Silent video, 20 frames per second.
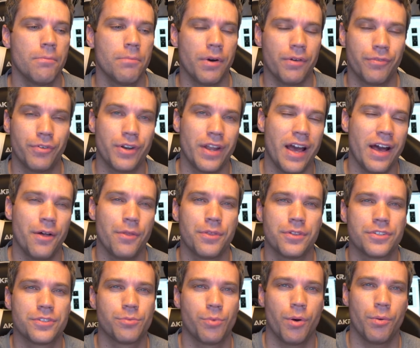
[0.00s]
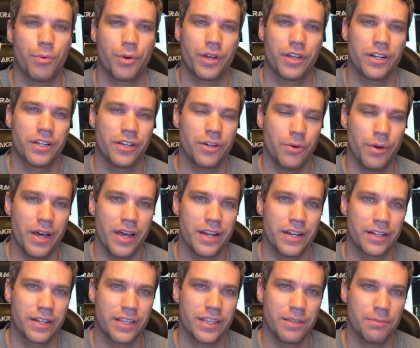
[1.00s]
But for now, this is what we're gonna go ahead
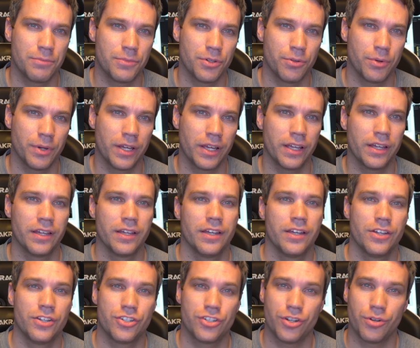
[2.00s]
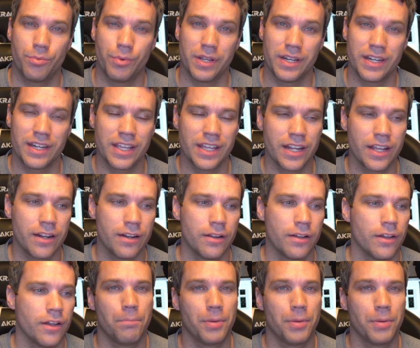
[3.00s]
and keep doing should we need it.